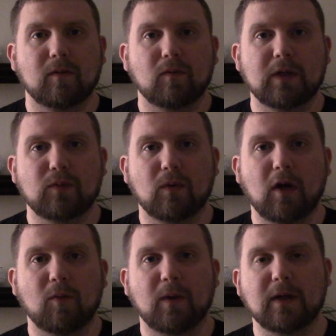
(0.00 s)
which will
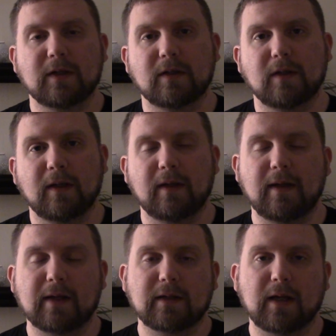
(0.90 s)
help us in the
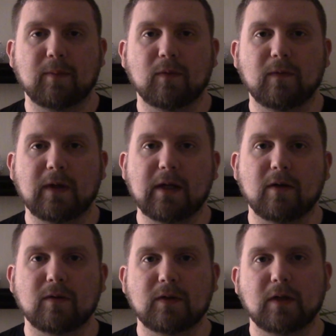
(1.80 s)
next couple
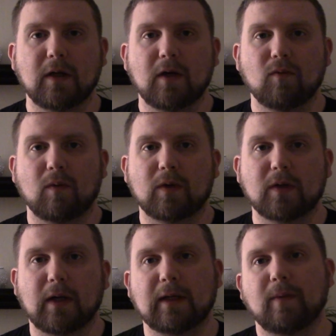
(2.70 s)
videos when we're
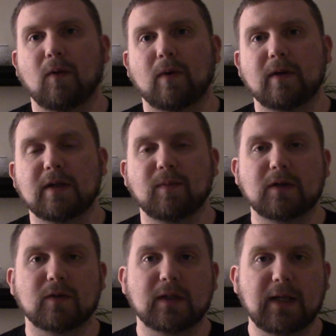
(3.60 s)
talking about where these
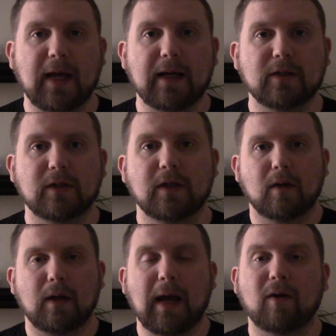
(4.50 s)
muscles attach,
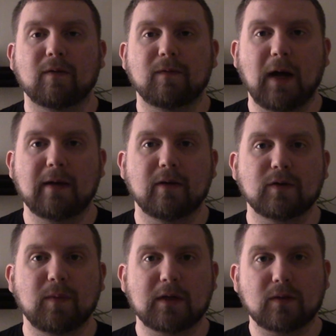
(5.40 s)
how to find
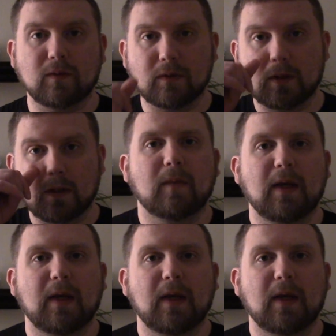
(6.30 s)
those muscles,